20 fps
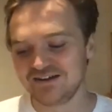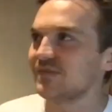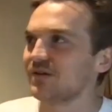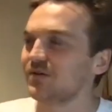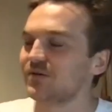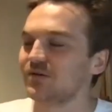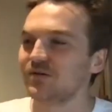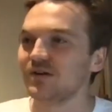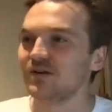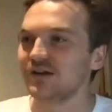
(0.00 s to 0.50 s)

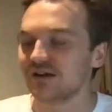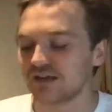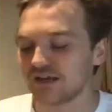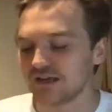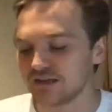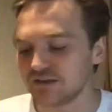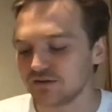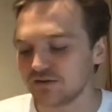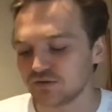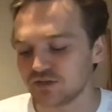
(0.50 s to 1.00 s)
Cool.
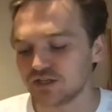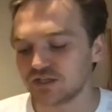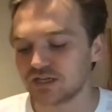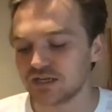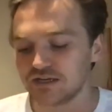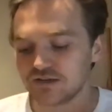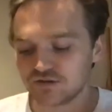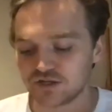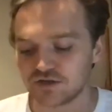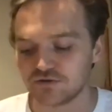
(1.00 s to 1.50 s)
Okay. What did you
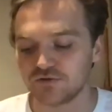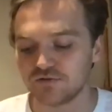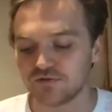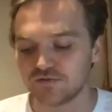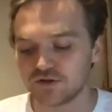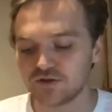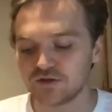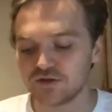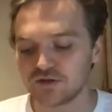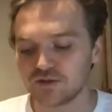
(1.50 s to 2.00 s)
say? So
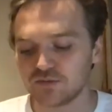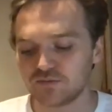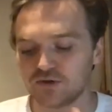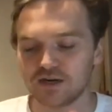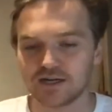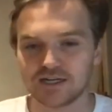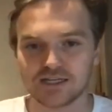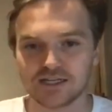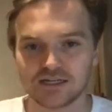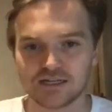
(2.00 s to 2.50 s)
reviews,
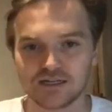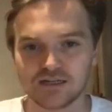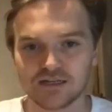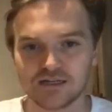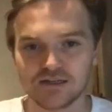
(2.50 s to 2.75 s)
pricing,